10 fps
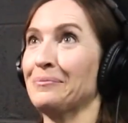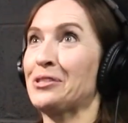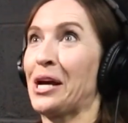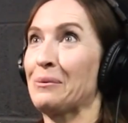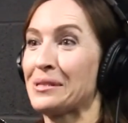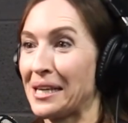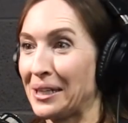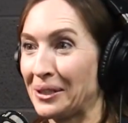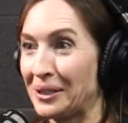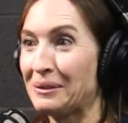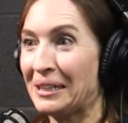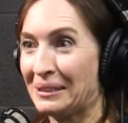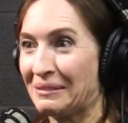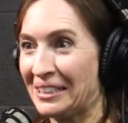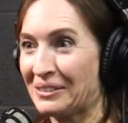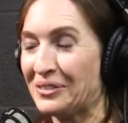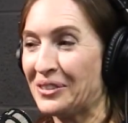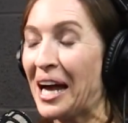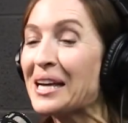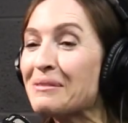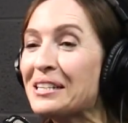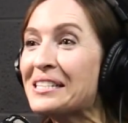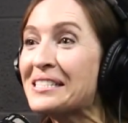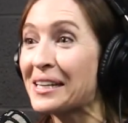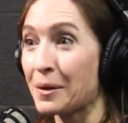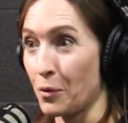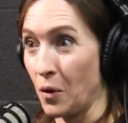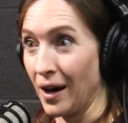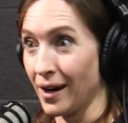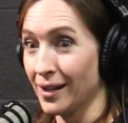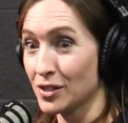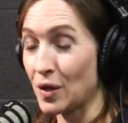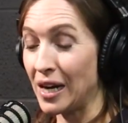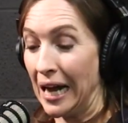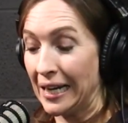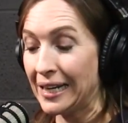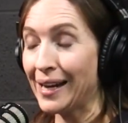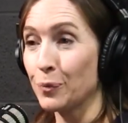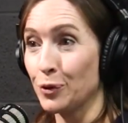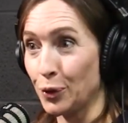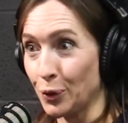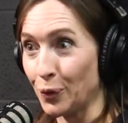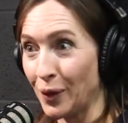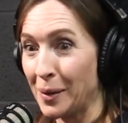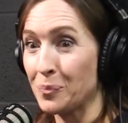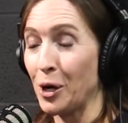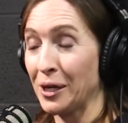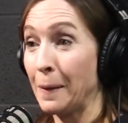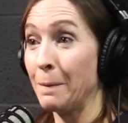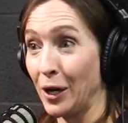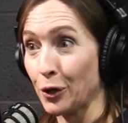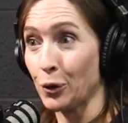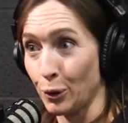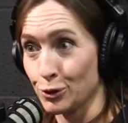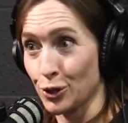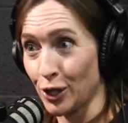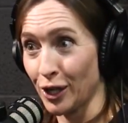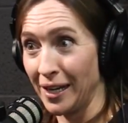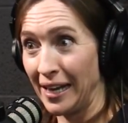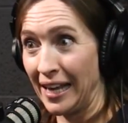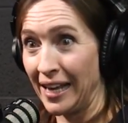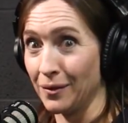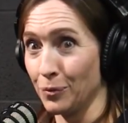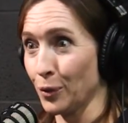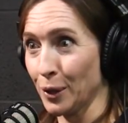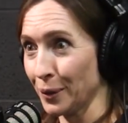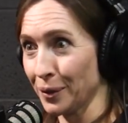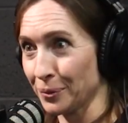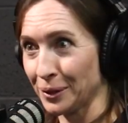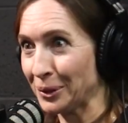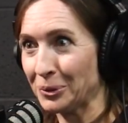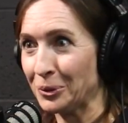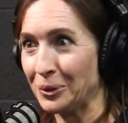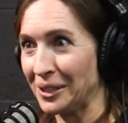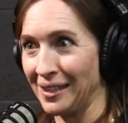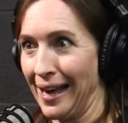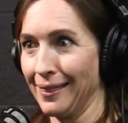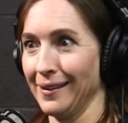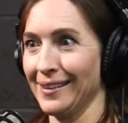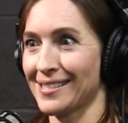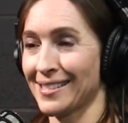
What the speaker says: Which I was like, are you kidding me? You're flying me to Singapore so that I can help you embody a better culture and work with really cool young athletes.